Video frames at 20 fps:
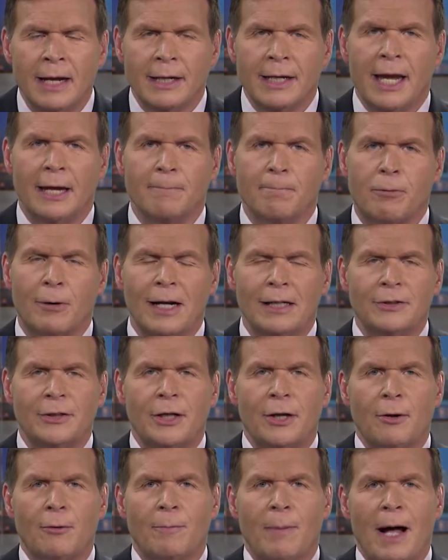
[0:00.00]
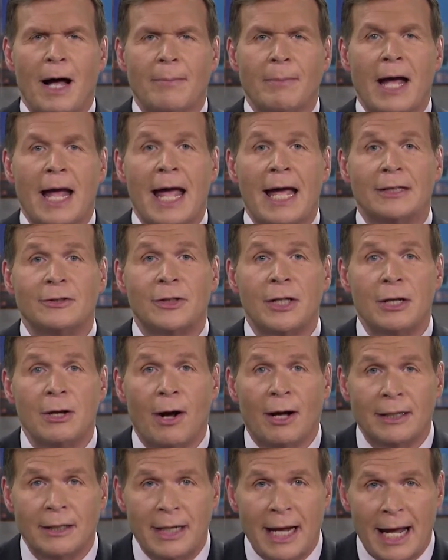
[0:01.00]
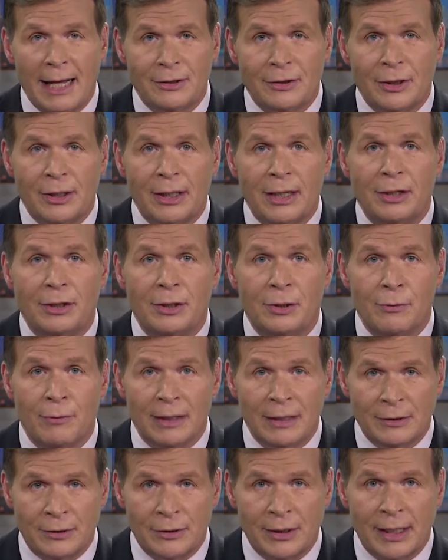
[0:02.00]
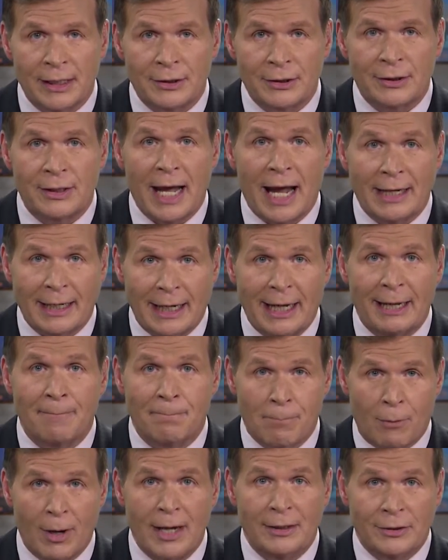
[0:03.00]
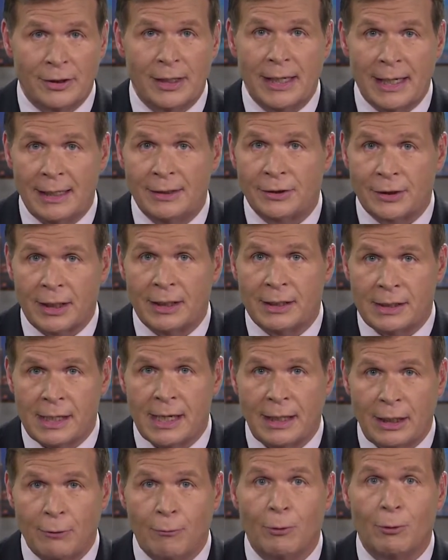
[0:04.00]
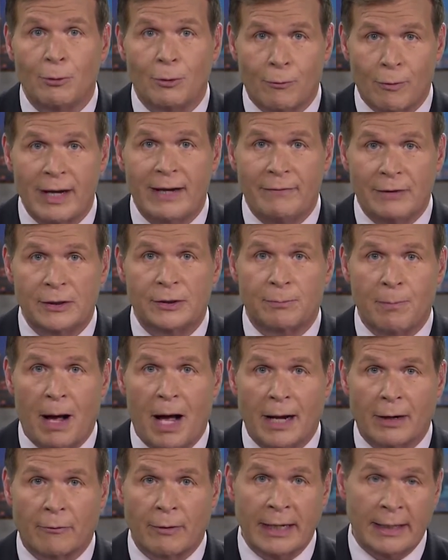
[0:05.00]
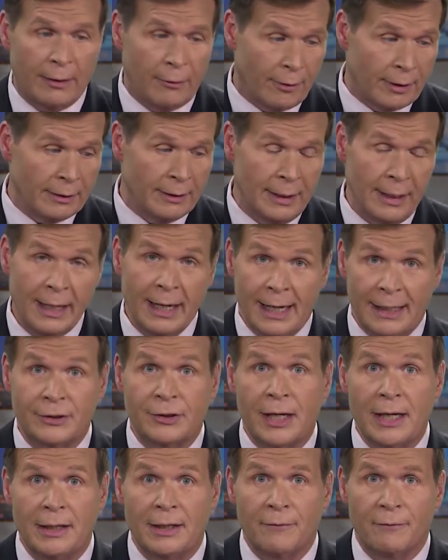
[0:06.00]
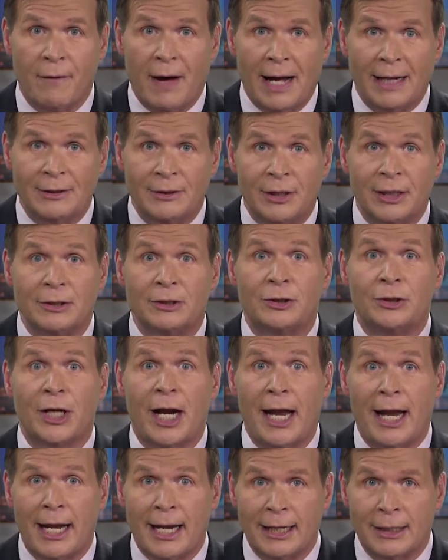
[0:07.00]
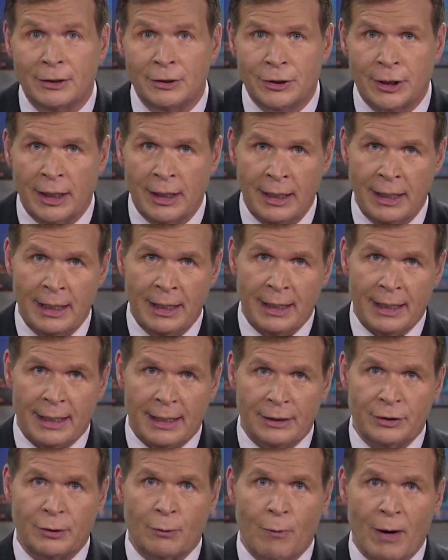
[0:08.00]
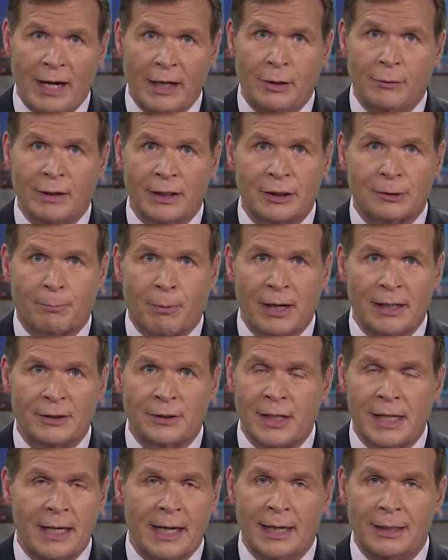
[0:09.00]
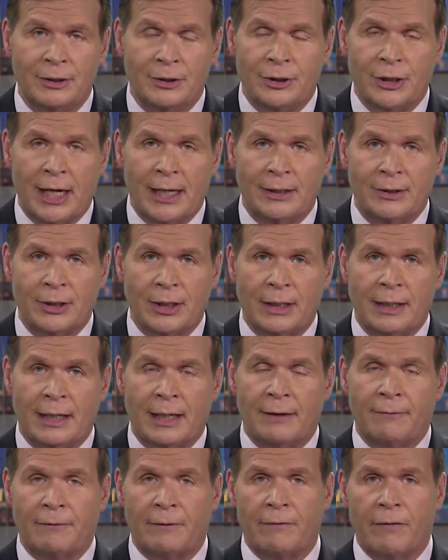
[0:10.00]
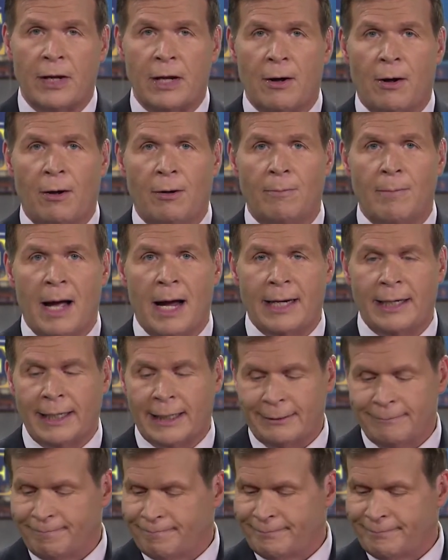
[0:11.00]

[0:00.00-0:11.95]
Yet President Obama has the audacity to insist that embracing his continual grievance mongering, or as he defines it, change, is a way to express the unchanging gift of the Almighty.